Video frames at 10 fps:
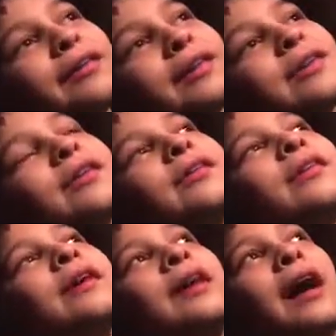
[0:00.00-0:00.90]

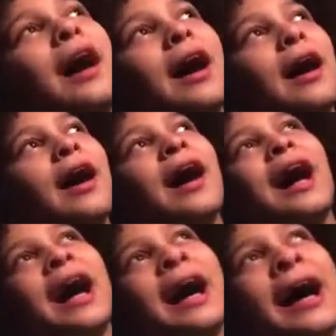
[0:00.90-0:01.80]
literally,
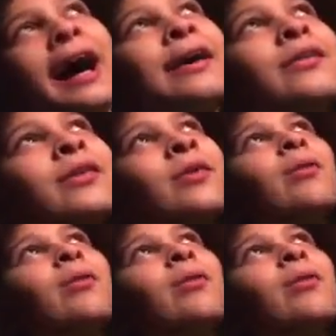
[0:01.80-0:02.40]
I don't know